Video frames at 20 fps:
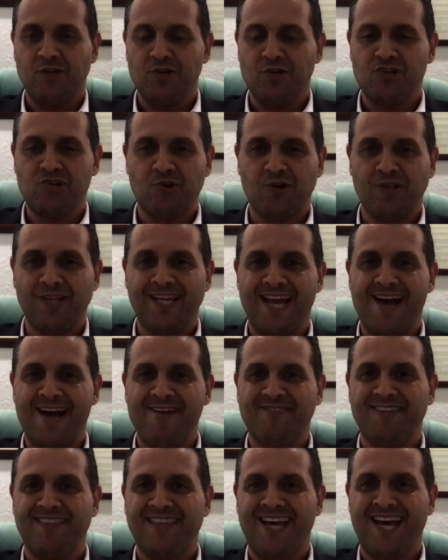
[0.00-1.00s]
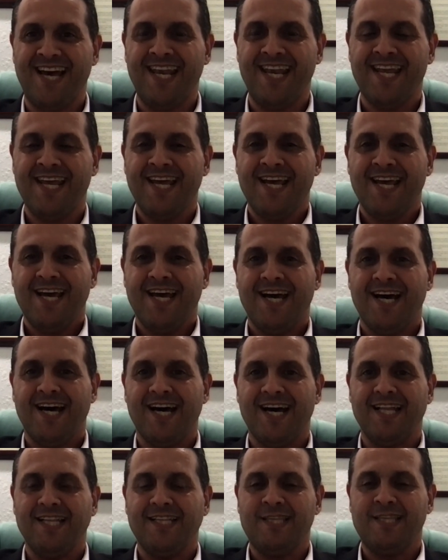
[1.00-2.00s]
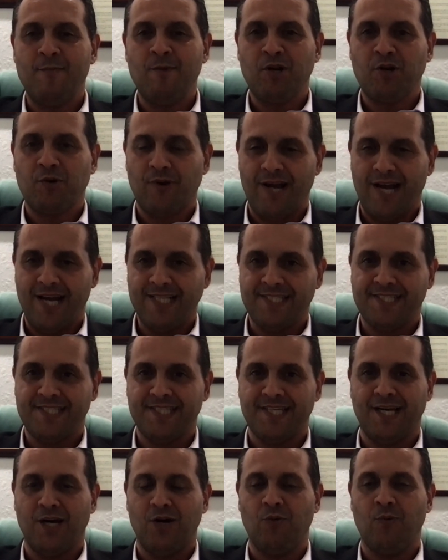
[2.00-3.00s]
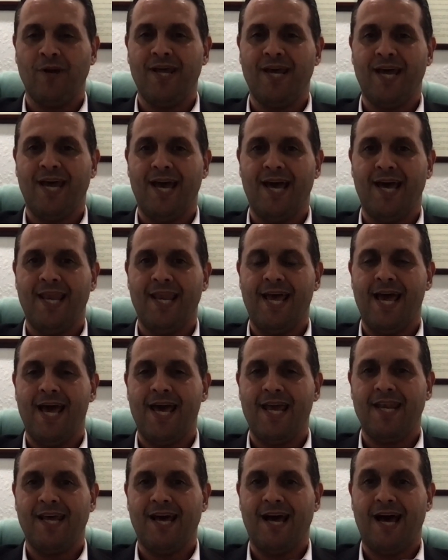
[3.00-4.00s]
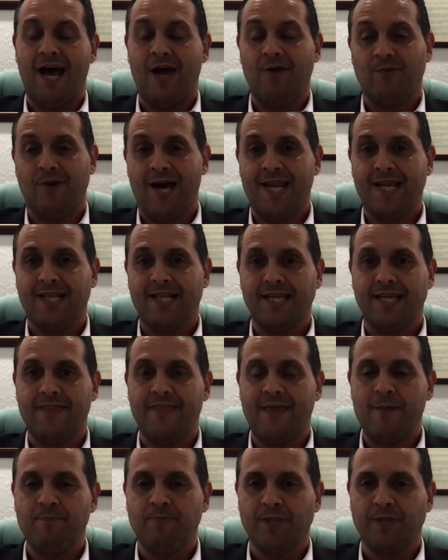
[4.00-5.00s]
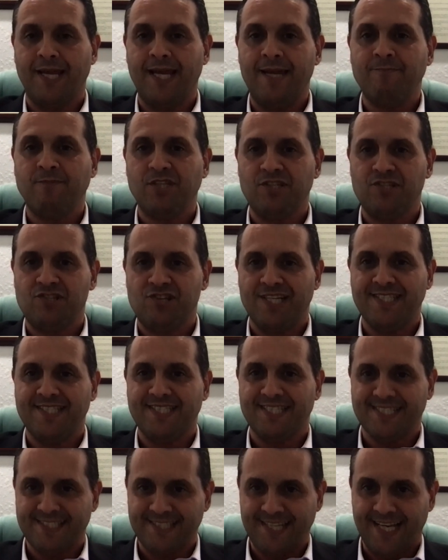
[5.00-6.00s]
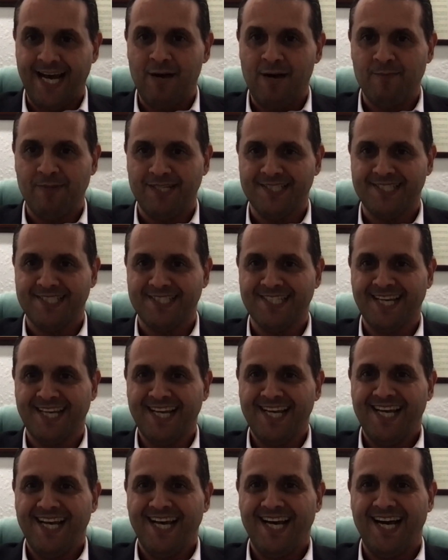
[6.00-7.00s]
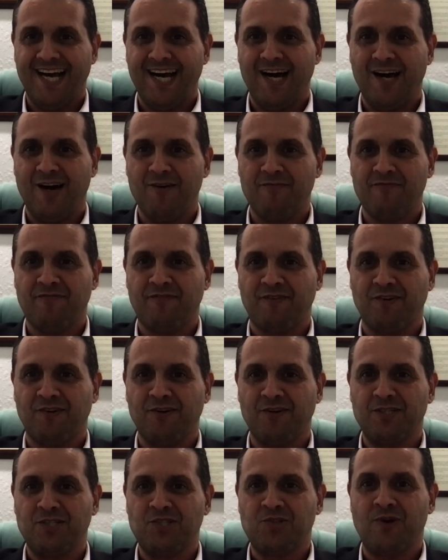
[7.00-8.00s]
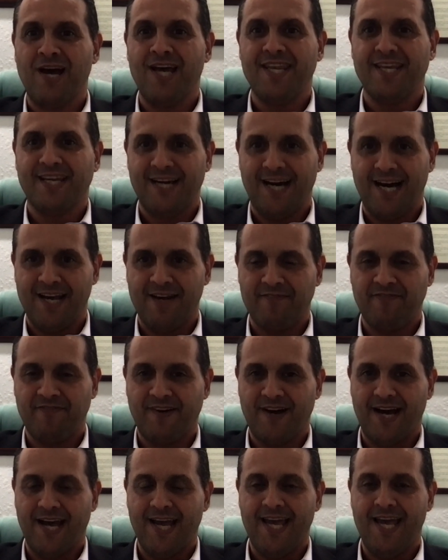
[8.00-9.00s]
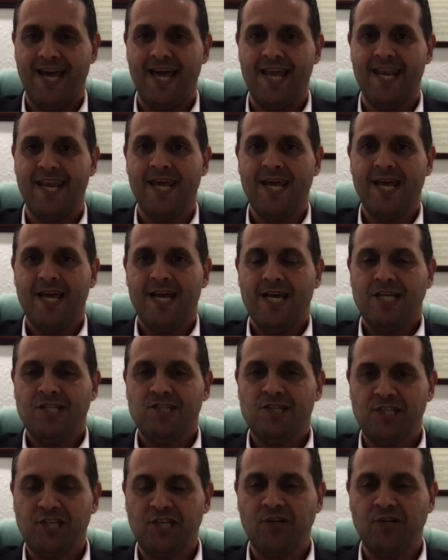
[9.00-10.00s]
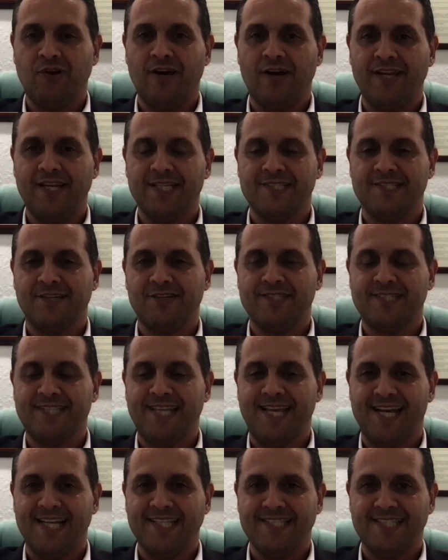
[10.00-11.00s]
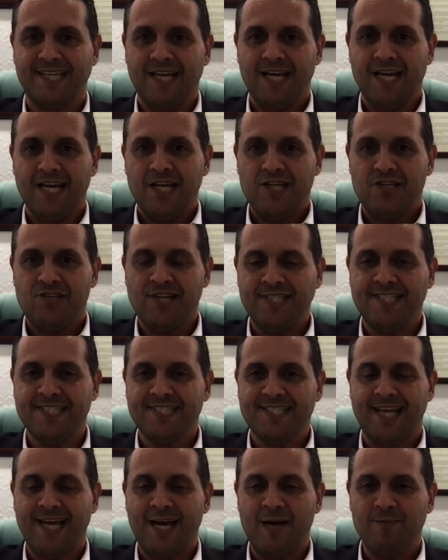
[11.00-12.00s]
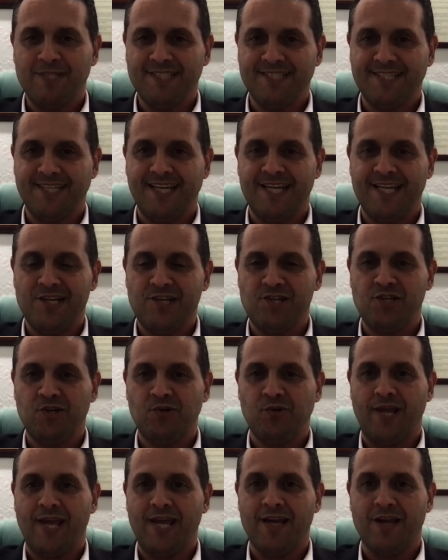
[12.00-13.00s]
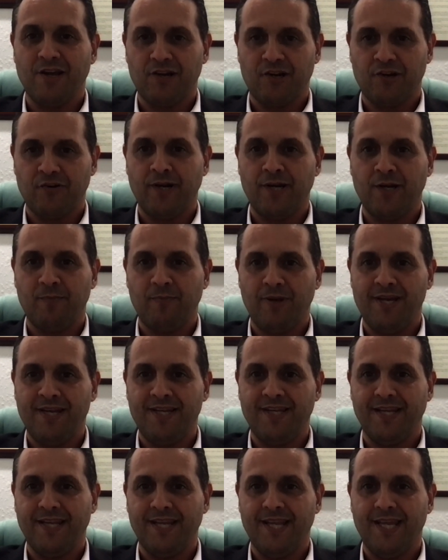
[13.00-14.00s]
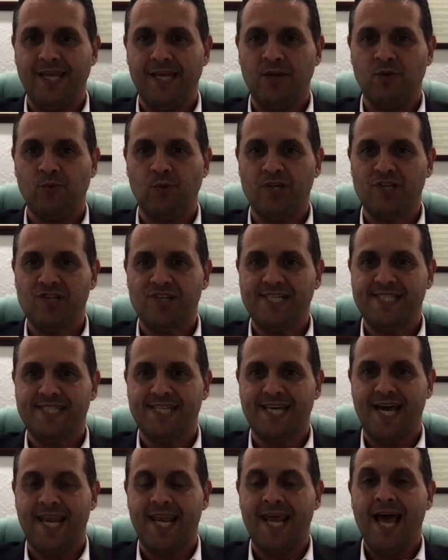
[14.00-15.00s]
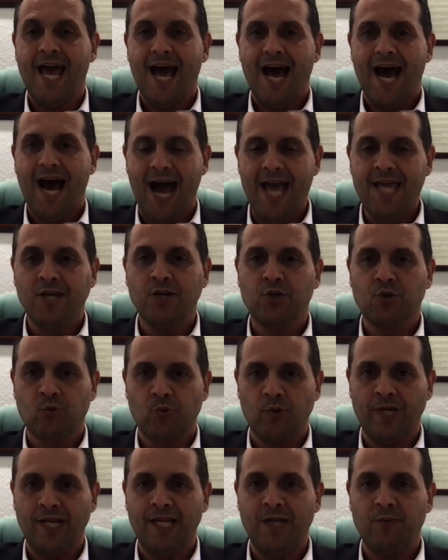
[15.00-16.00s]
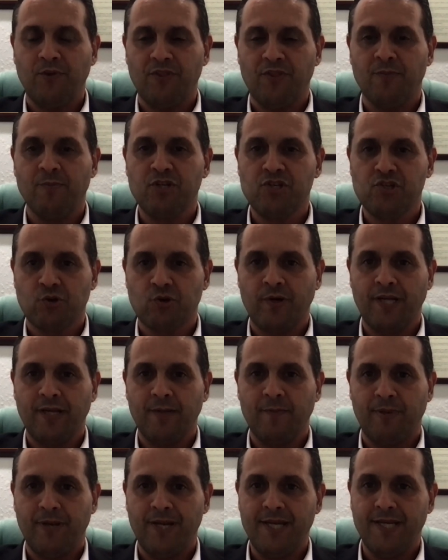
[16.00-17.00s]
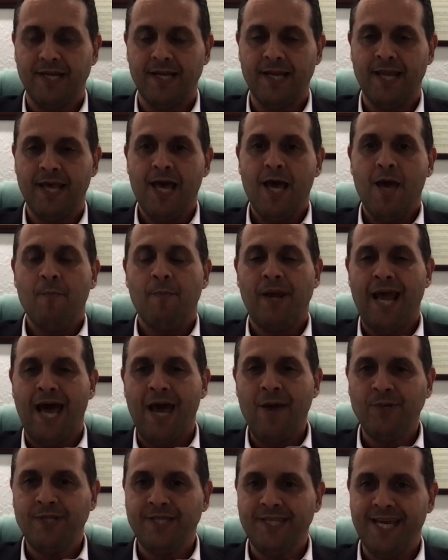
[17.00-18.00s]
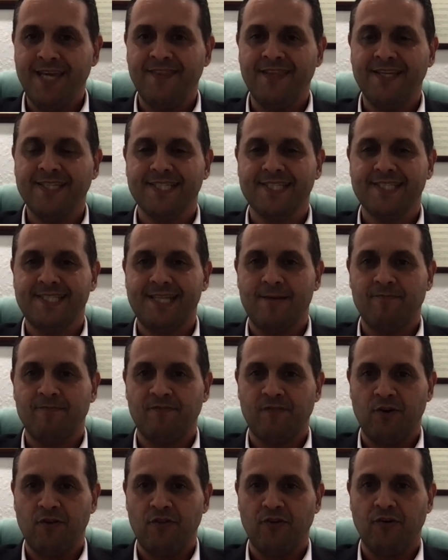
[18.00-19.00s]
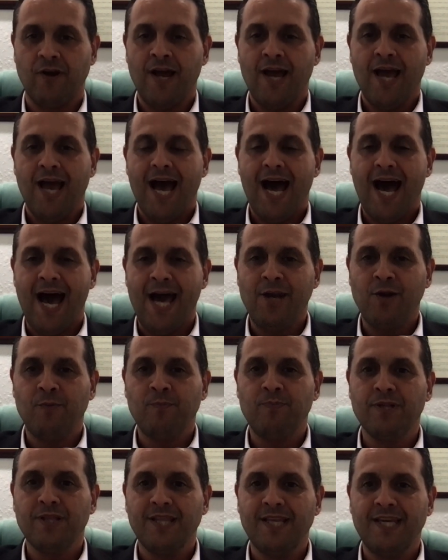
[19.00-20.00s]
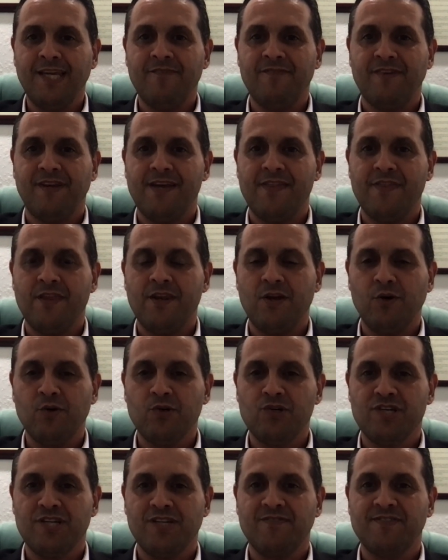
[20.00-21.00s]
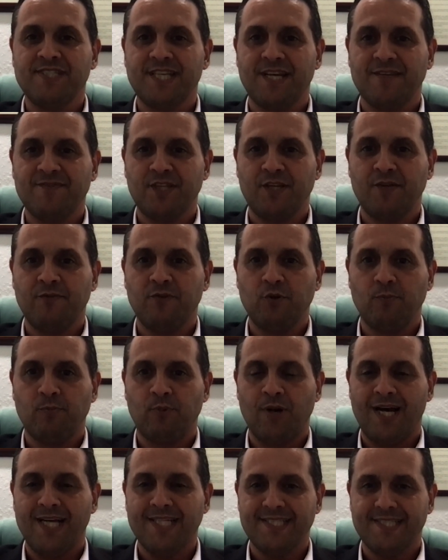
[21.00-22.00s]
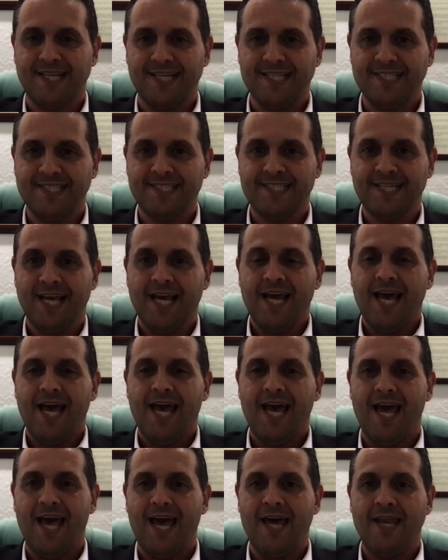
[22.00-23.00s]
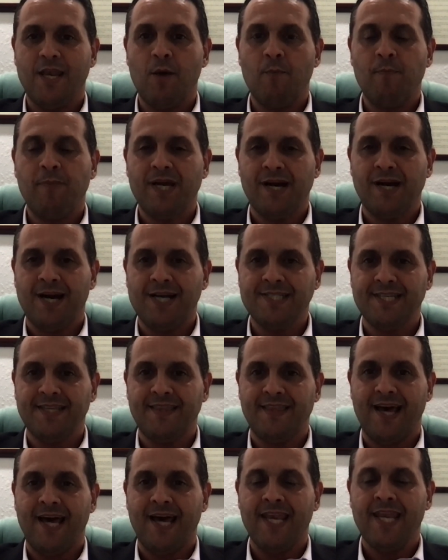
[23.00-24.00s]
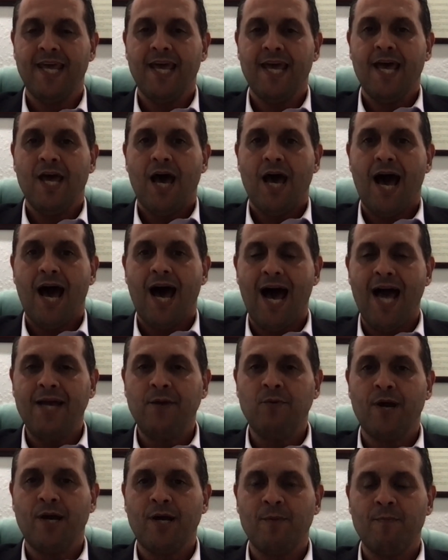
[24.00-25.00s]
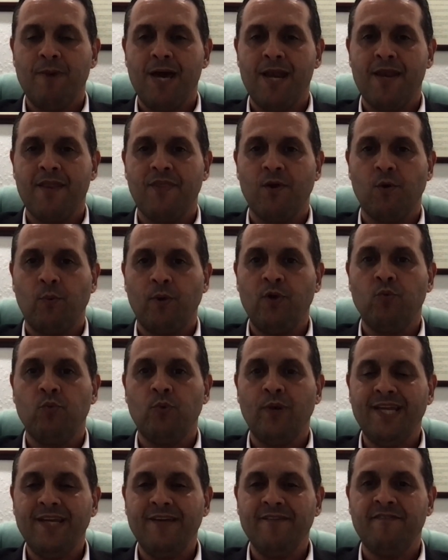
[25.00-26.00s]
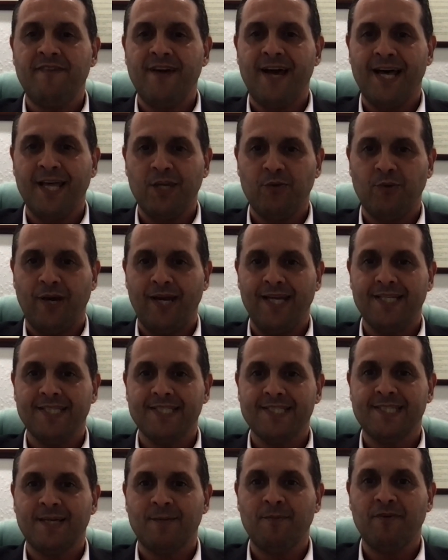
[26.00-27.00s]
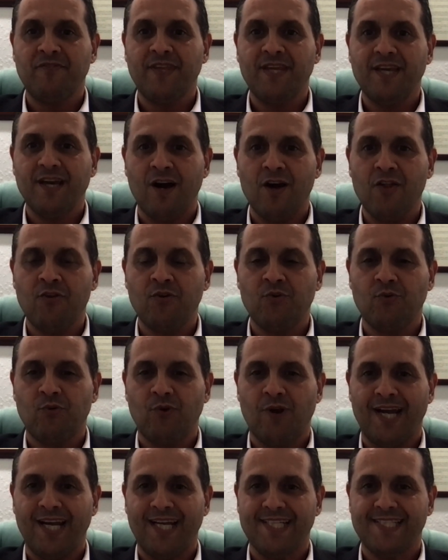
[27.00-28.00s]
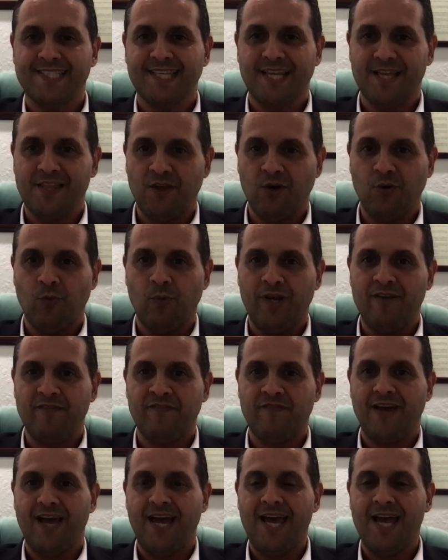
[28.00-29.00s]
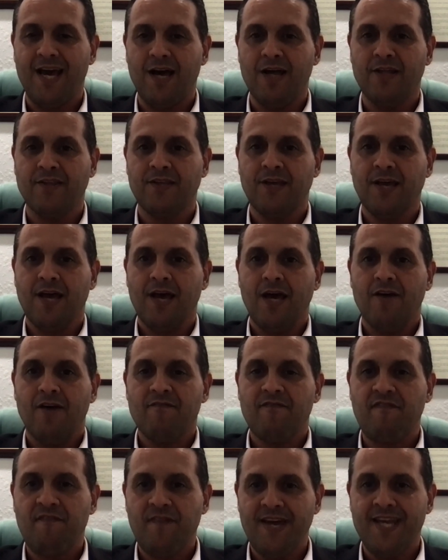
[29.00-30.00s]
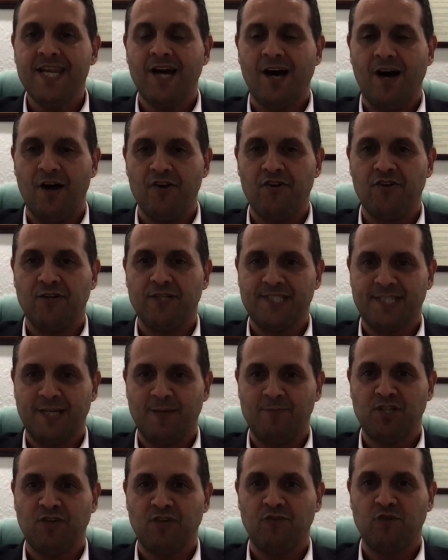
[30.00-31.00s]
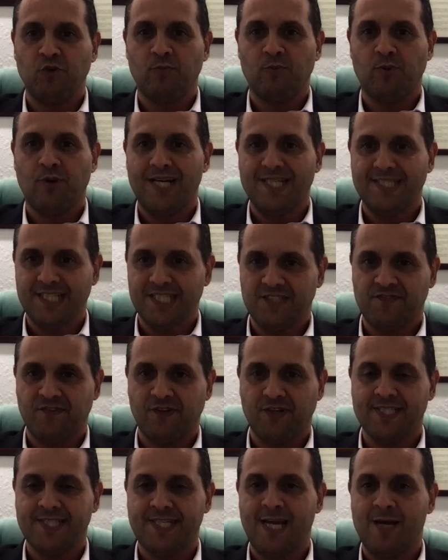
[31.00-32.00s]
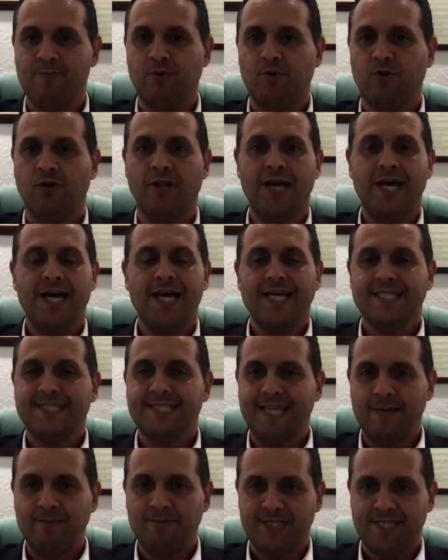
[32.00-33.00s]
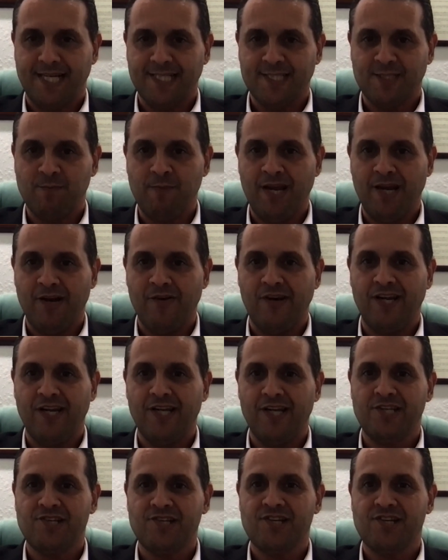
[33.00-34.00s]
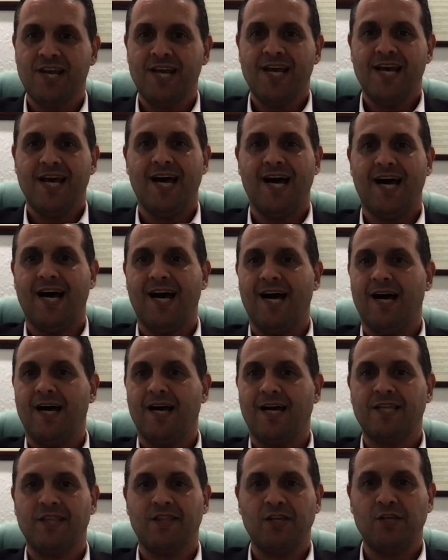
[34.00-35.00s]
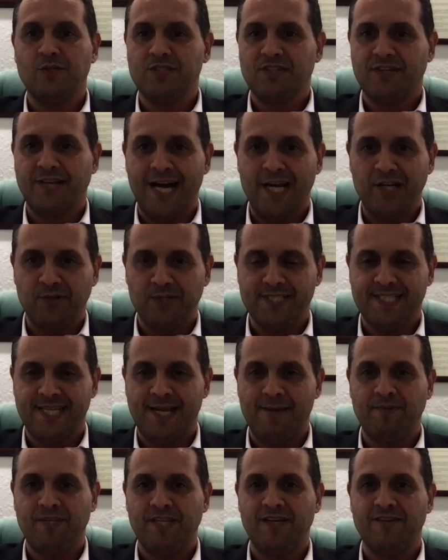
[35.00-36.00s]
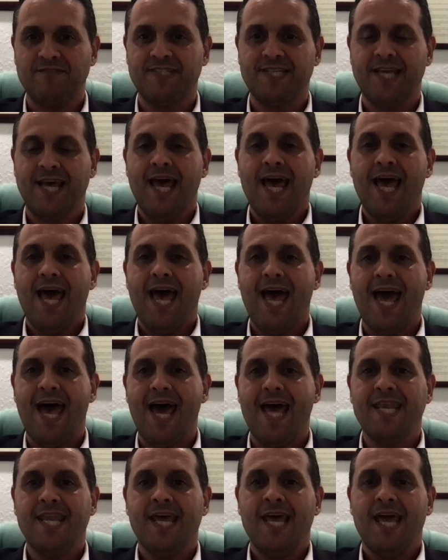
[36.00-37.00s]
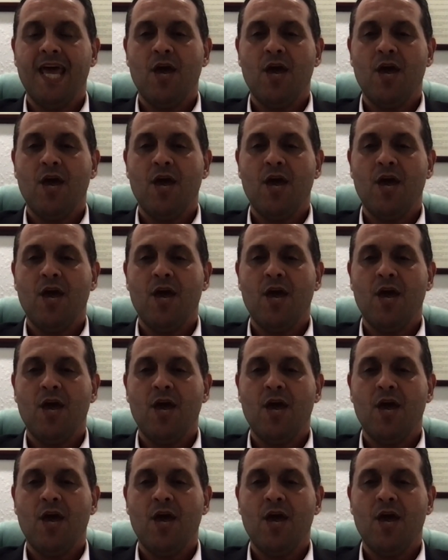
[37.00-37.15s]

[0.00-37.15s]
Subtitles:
Shortly after that, Democrats went ahead and ironically, they blamed Justice Thomas for trying to codify. And just so your audience understands, Justice Thomas issued a concurring opinion in which he said, I agree with the majority opinion, but I would take things a step further. I don't believe in the notion of substantive due process. And because of that, I recommend that we reevaluate some of the other rights that we've held fit under substantive due process. For example, same-sex marriage, the use of contraceptives. And